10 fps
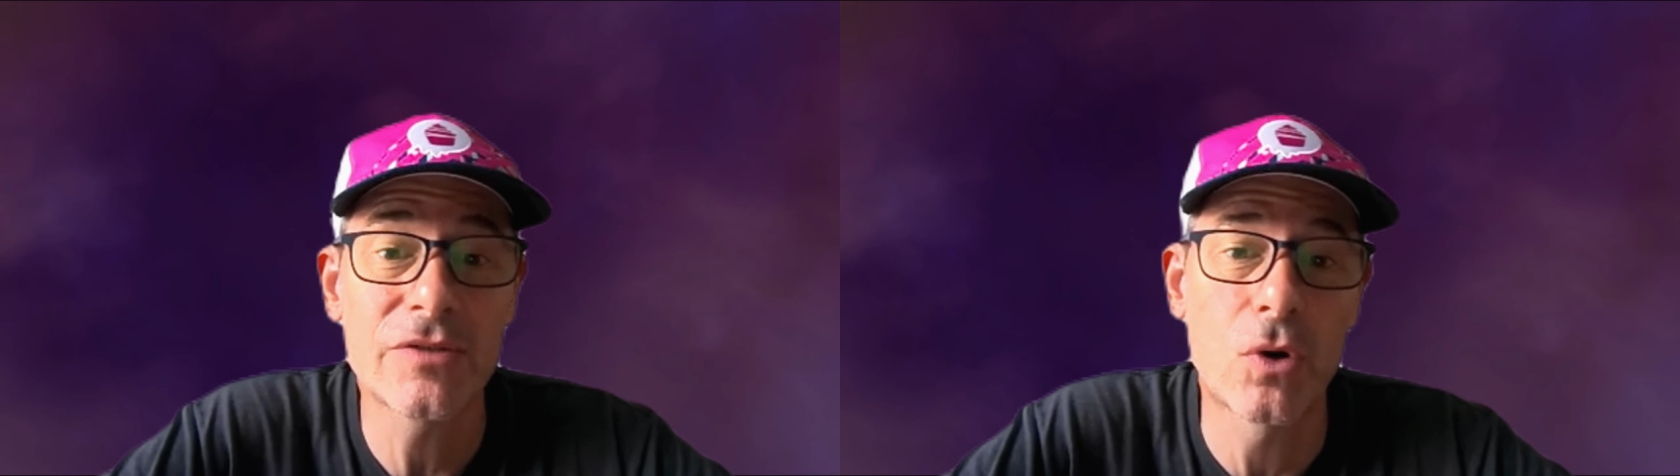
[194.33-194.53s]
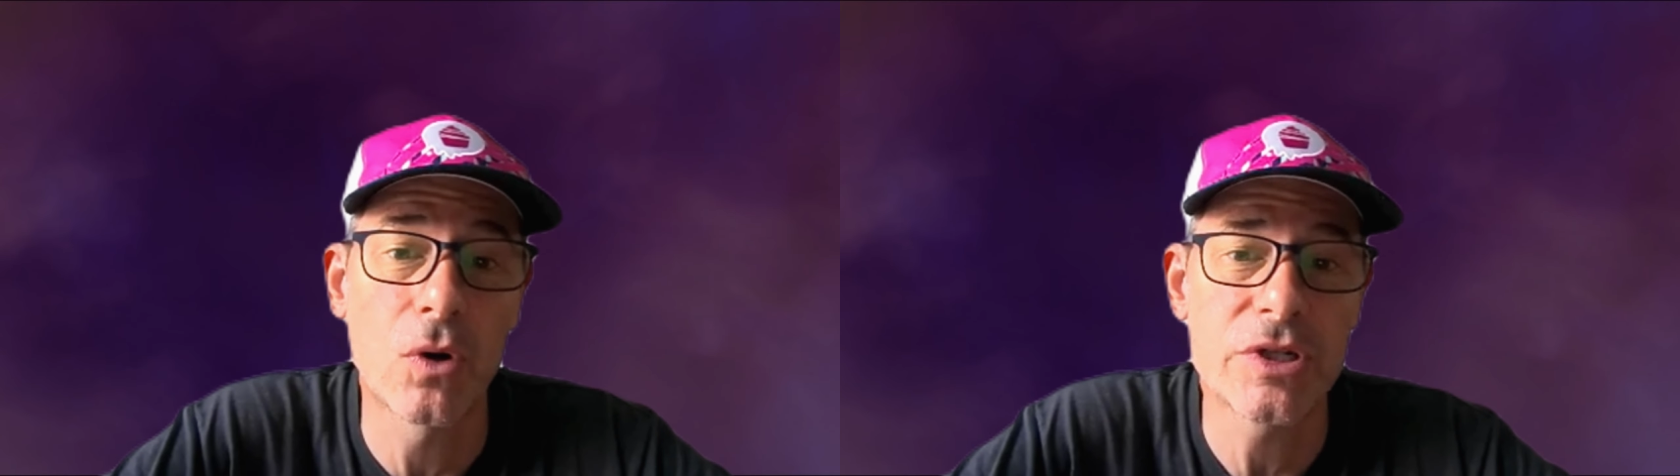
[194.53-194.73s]

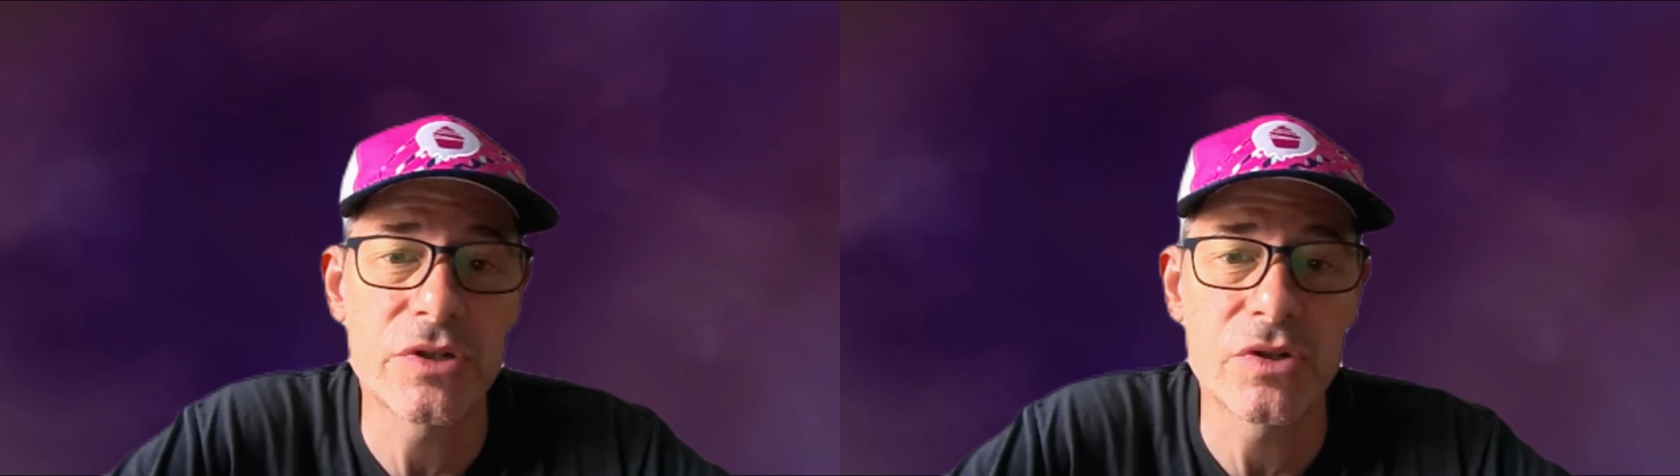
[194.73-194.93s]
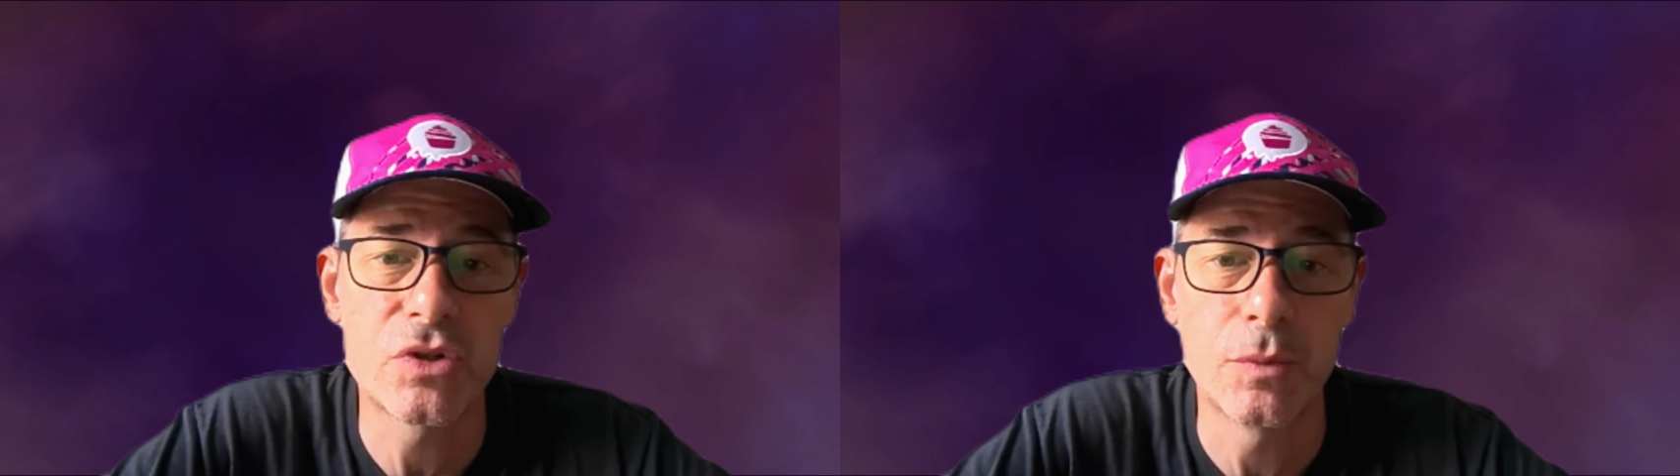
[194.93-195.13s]
of course,
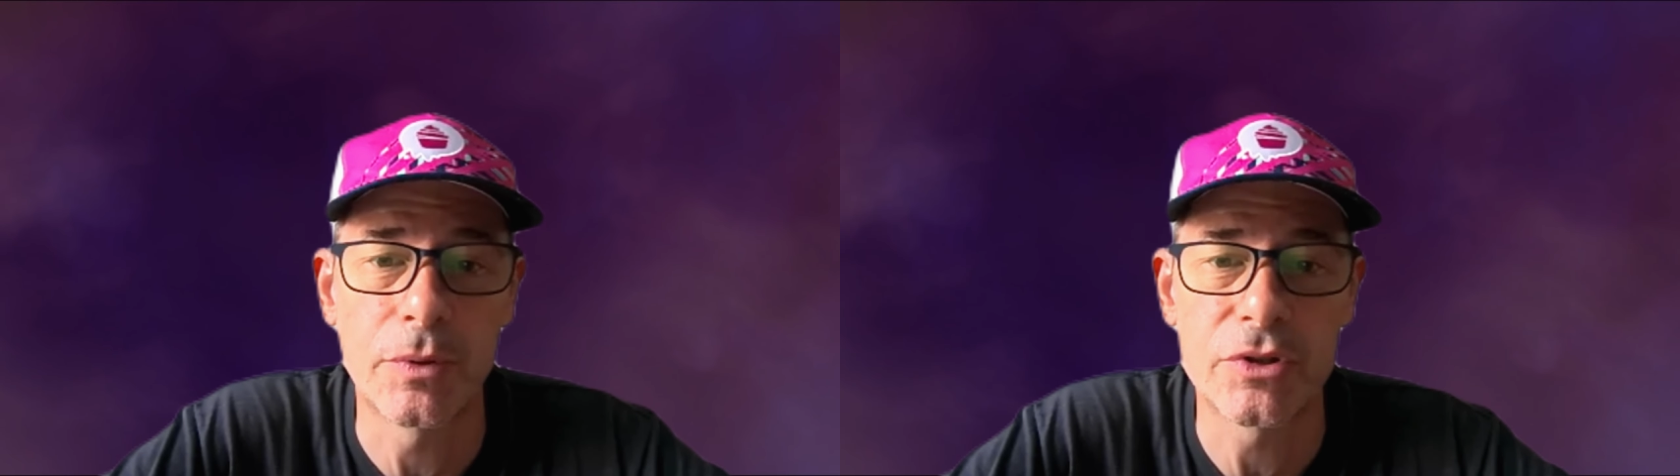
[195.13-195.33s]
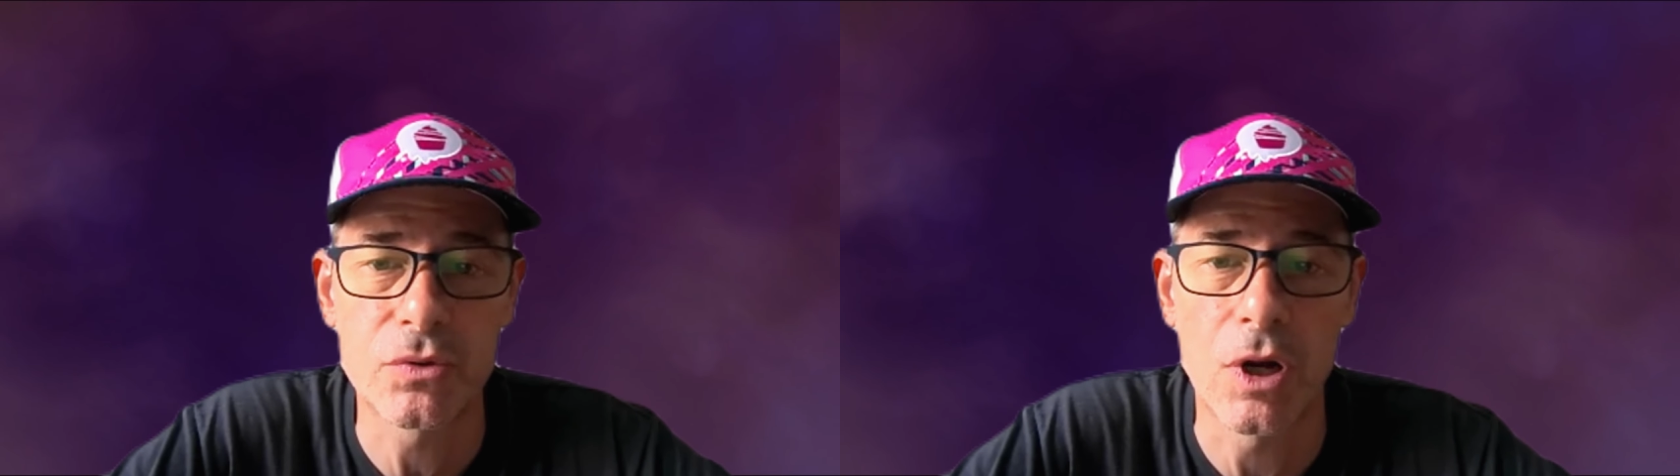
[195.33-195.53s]
he's a
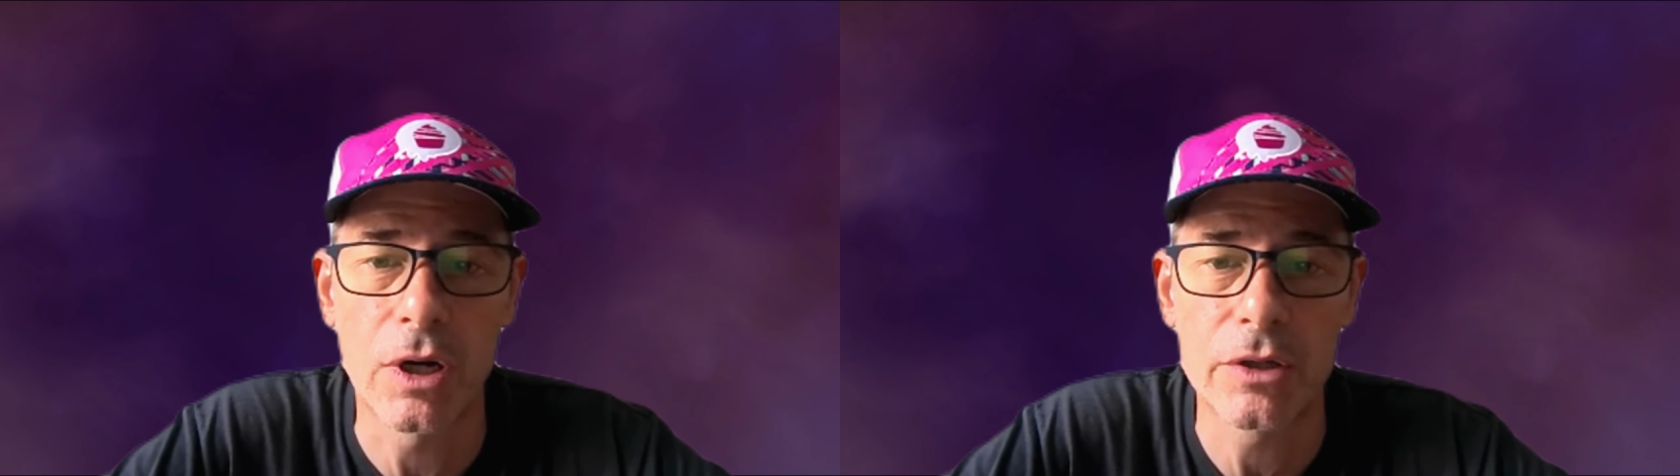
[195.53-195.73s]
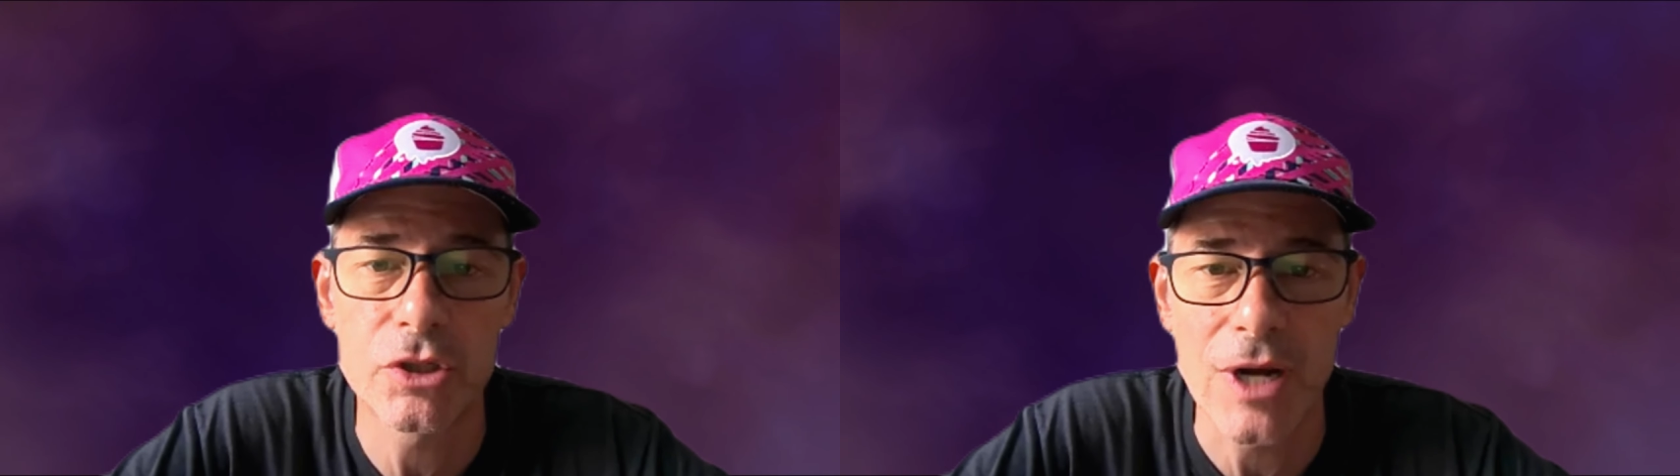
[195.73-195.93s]
super
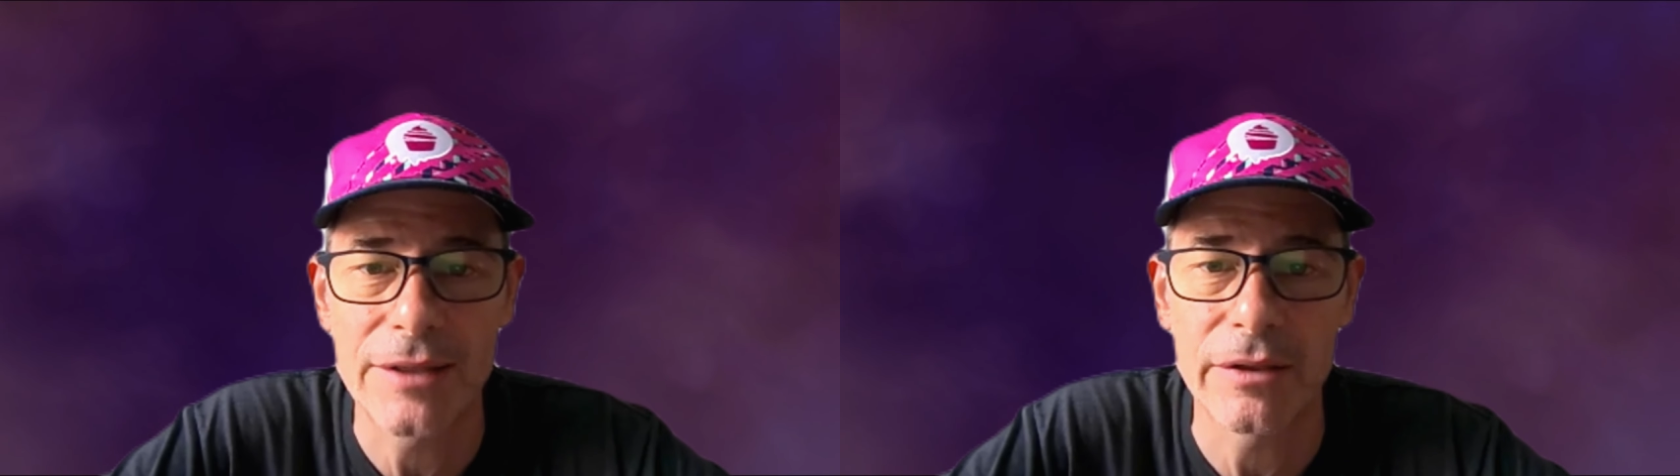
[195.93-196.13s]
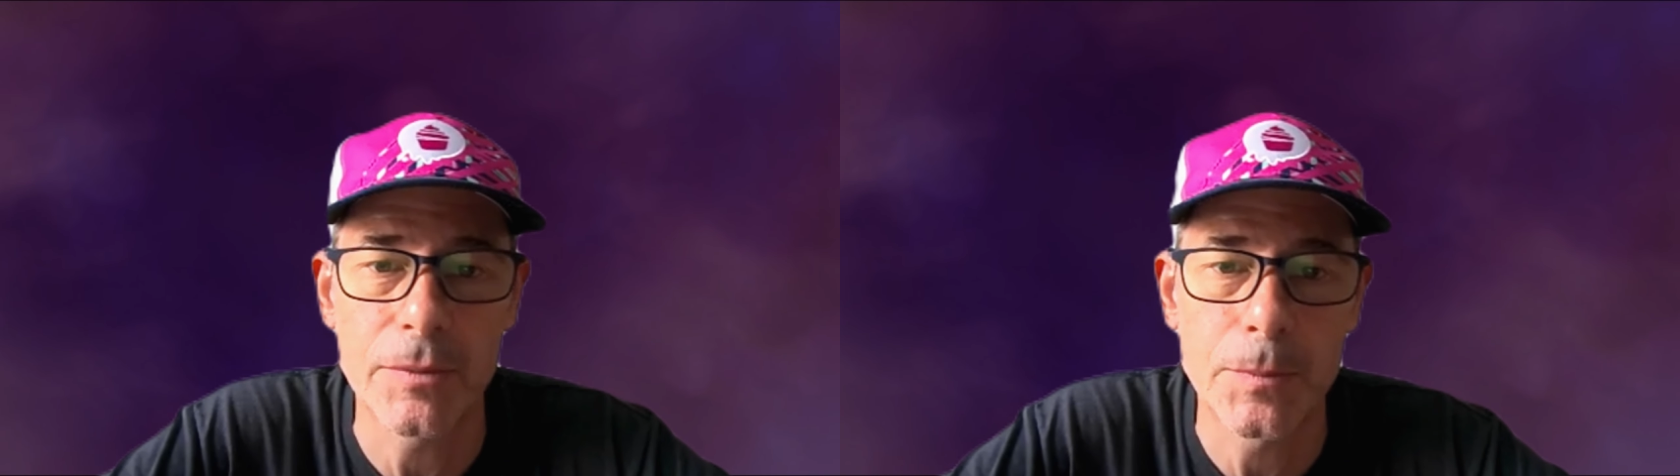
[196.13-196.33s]
strong
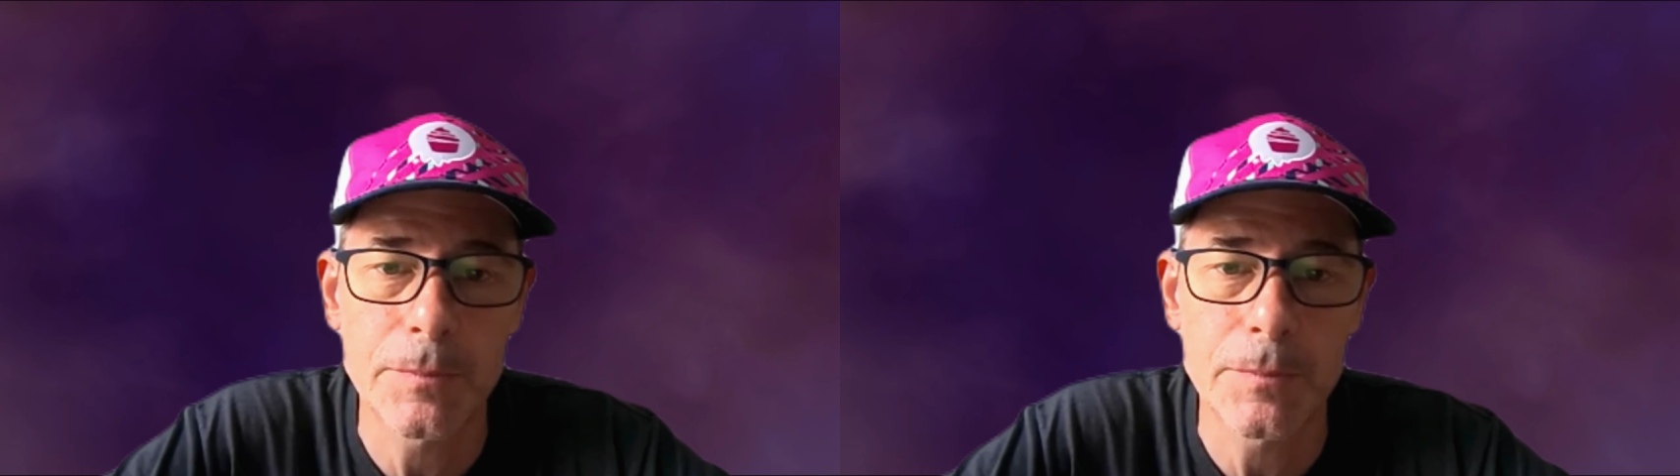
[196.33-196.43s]
triathlete.